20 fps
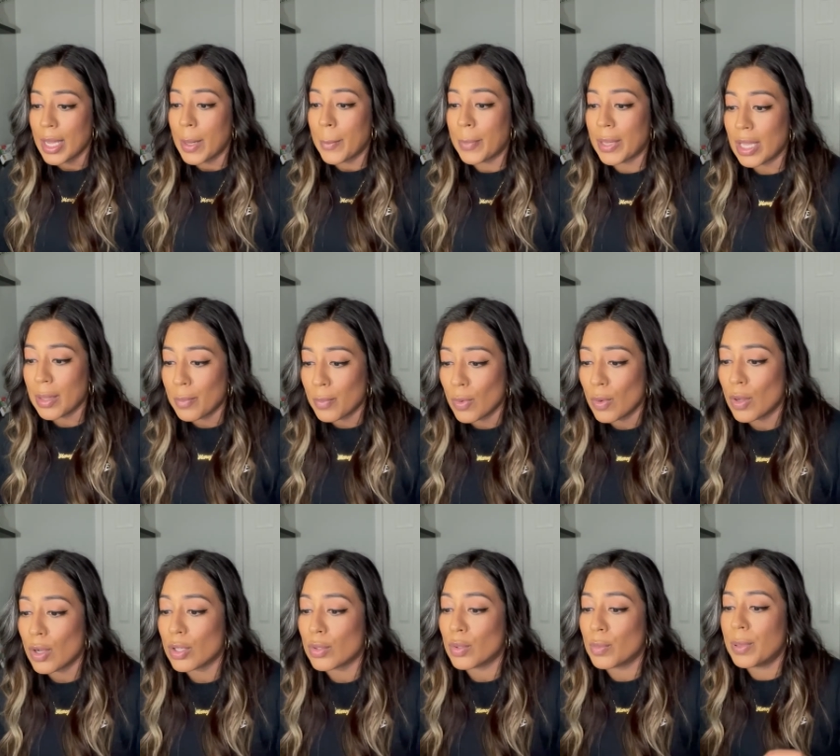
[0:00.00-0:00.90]
people
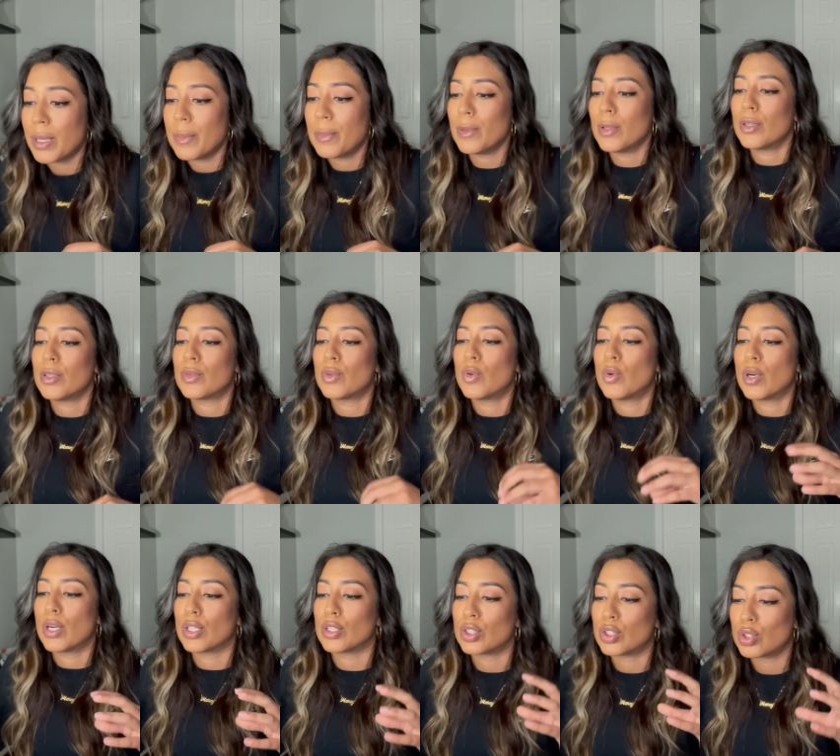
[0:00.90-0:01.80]
are, people who
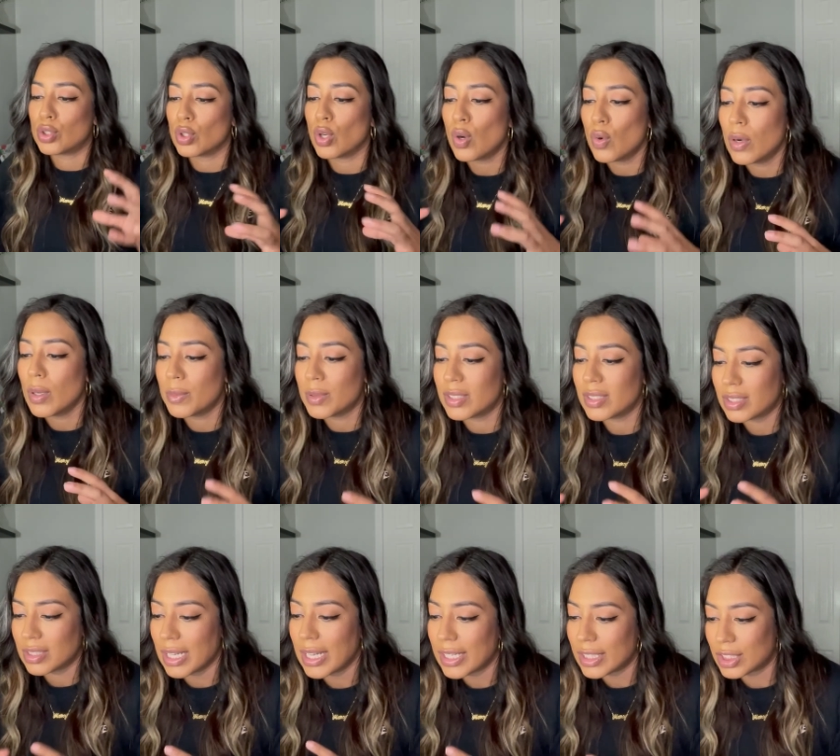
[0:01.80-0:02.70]
are so
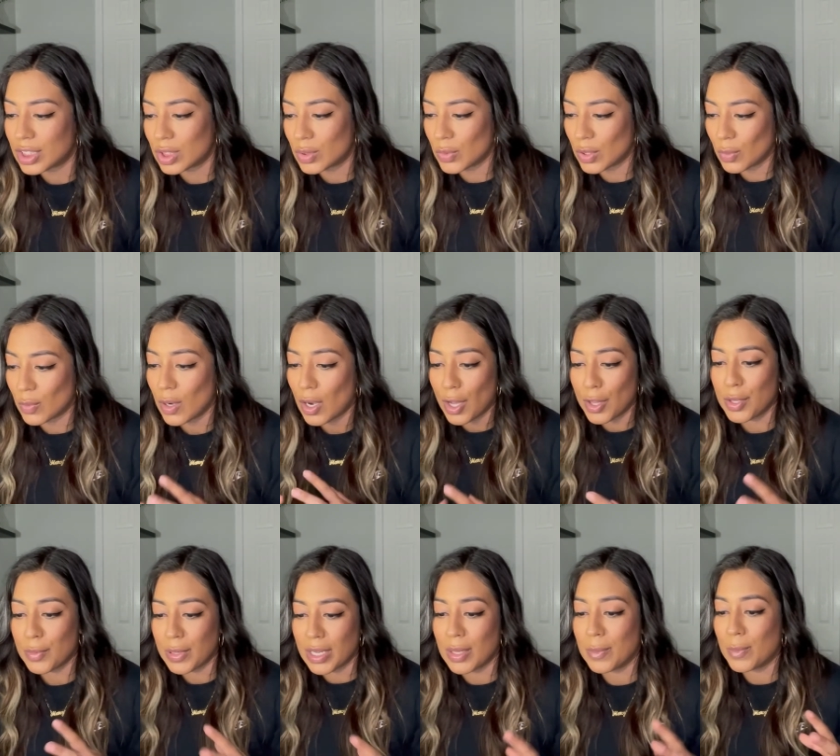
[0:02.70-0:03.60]
obsessed with what other
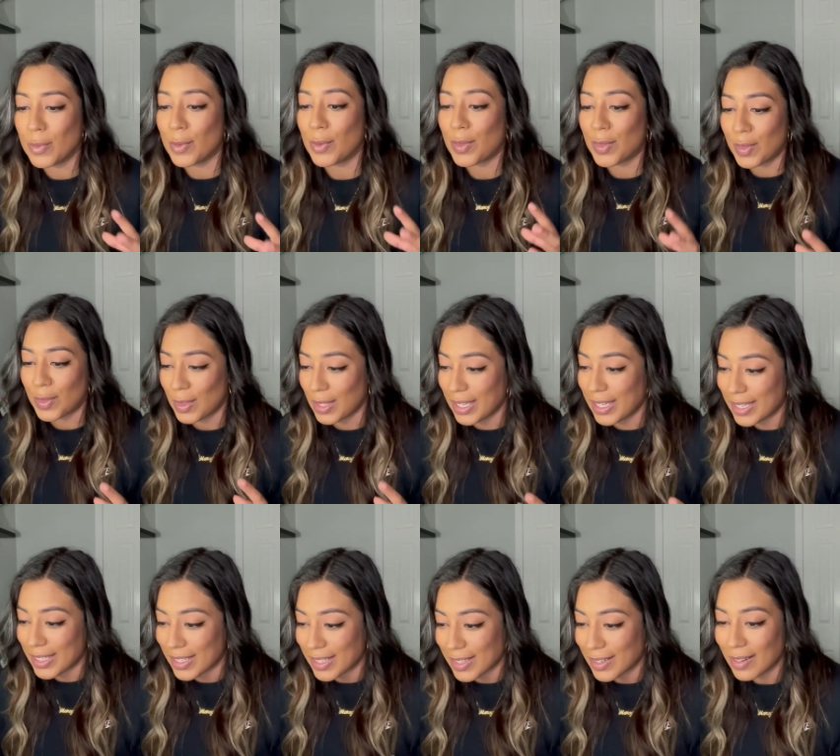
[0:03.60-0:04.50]
people
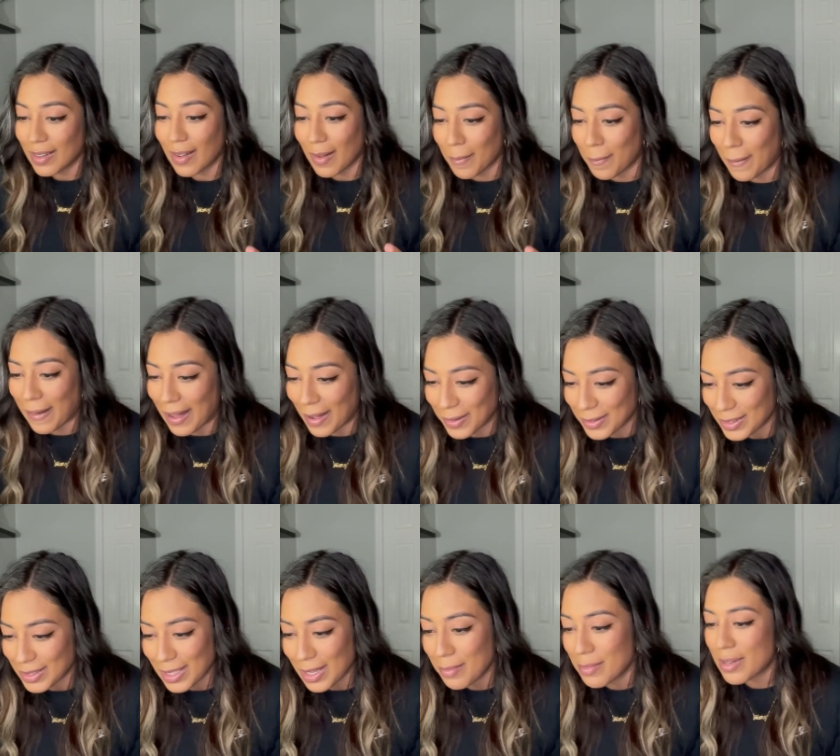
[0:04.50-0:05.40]
think about
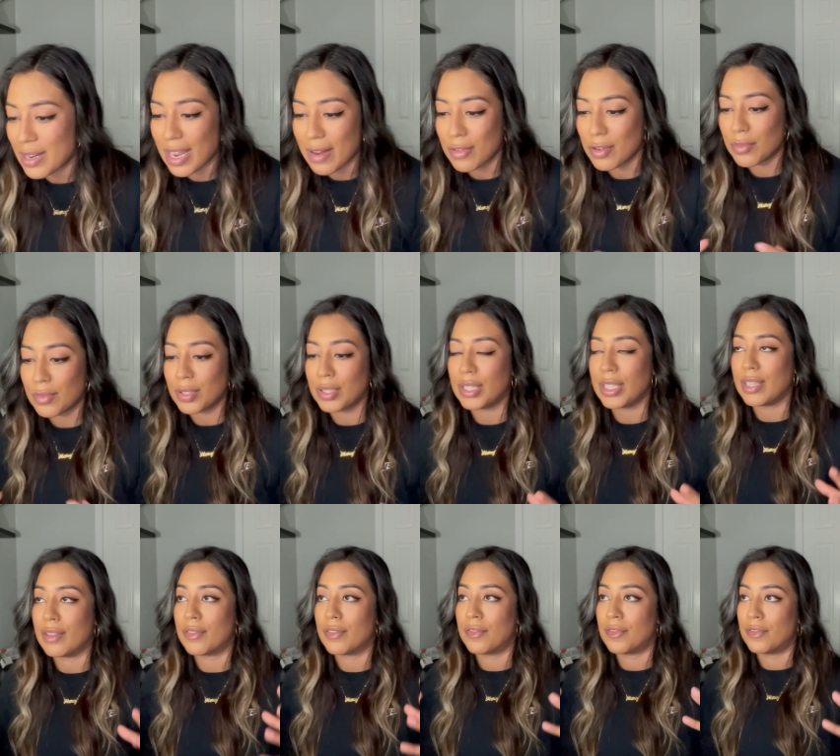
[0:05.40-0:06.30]
them never really
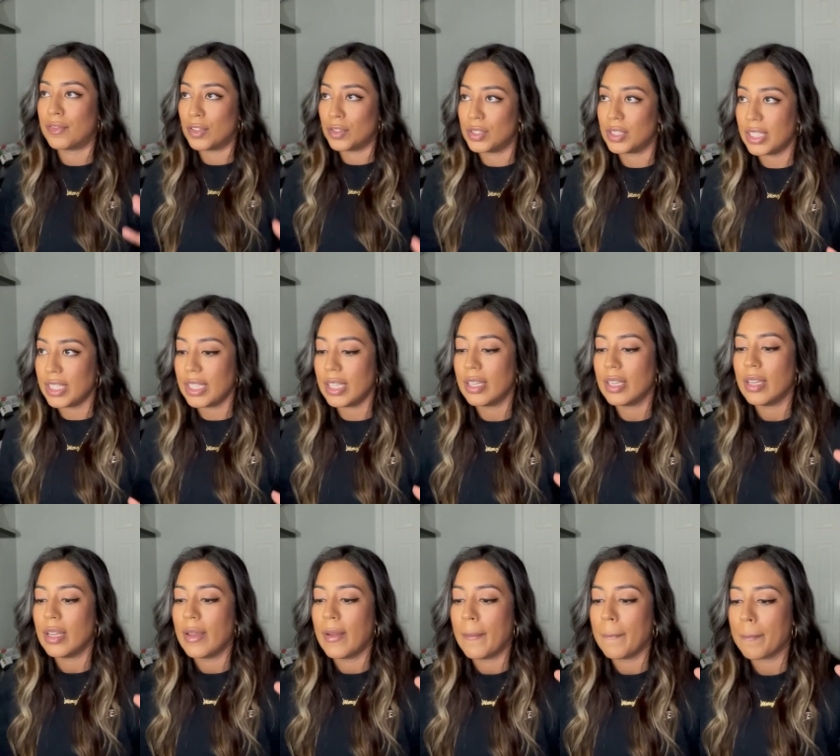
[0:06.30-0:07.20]
fully
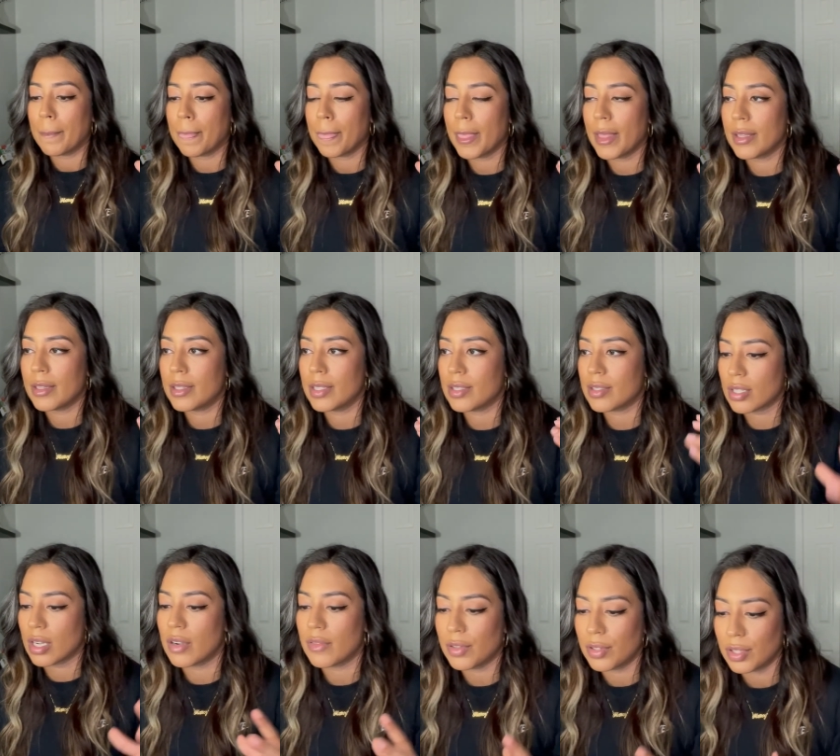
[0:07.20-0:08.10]

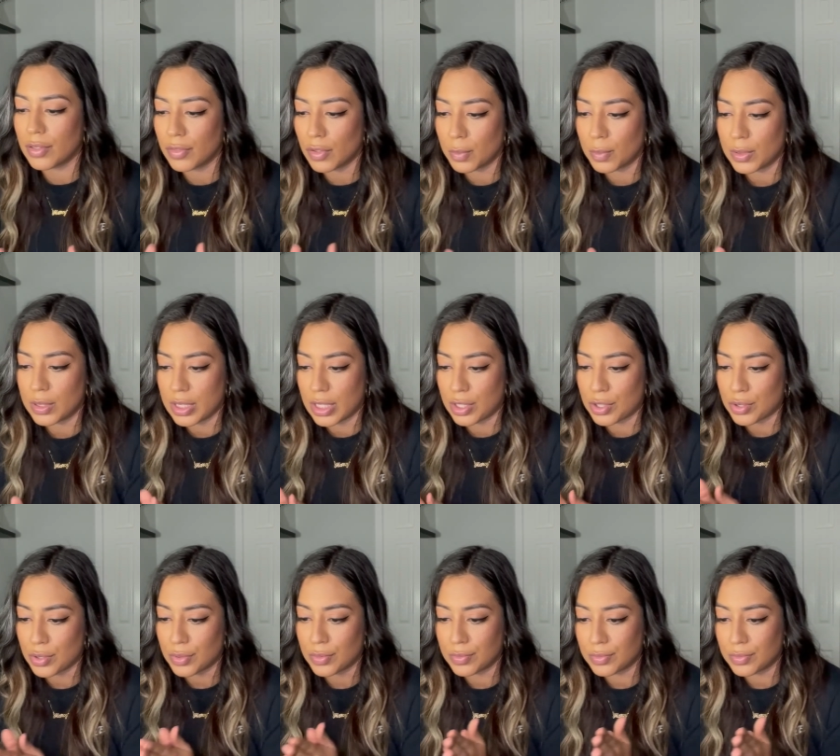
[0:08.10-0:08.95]
discover their full potential.